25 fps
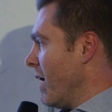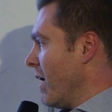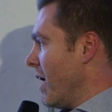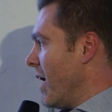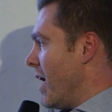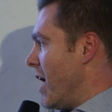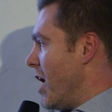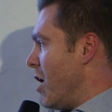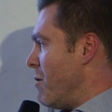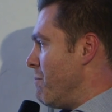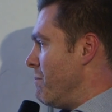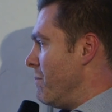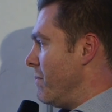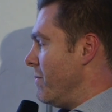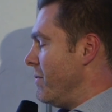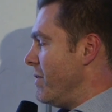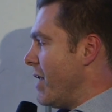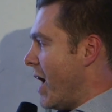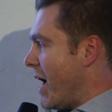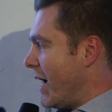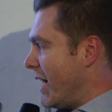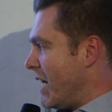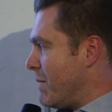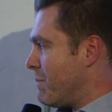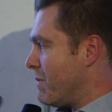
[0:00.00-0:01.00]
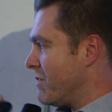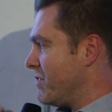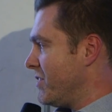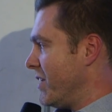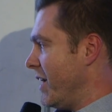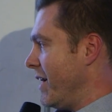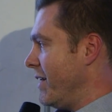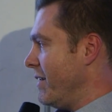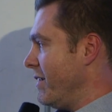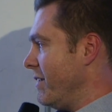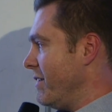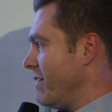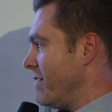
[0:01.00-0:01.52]

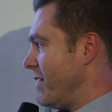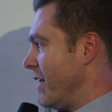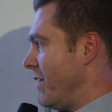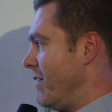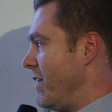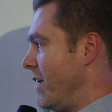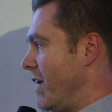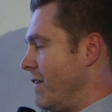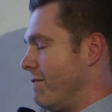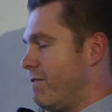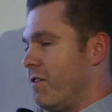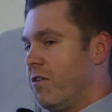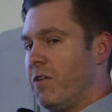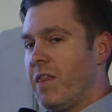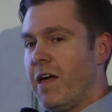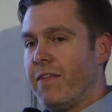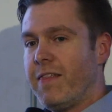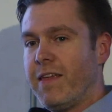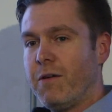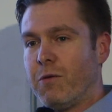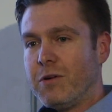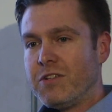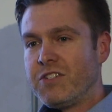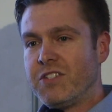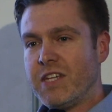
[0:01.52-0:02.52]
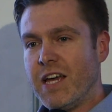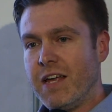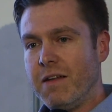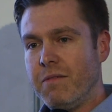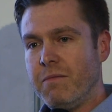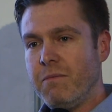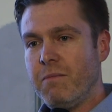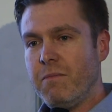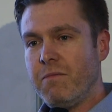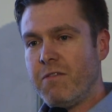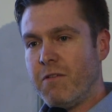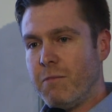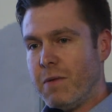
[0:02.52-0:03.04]
90% said the info that they were sent
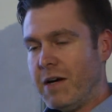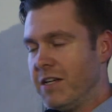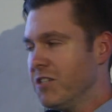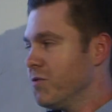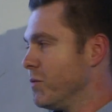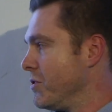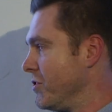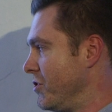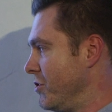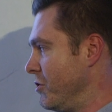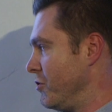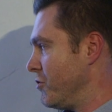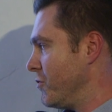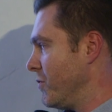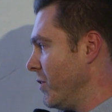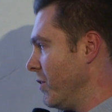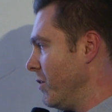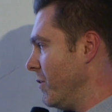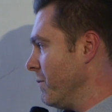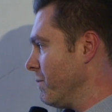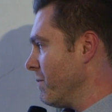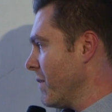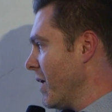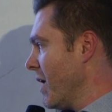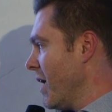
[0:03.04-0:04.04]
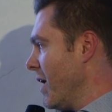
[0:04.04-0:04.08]
from us was useful,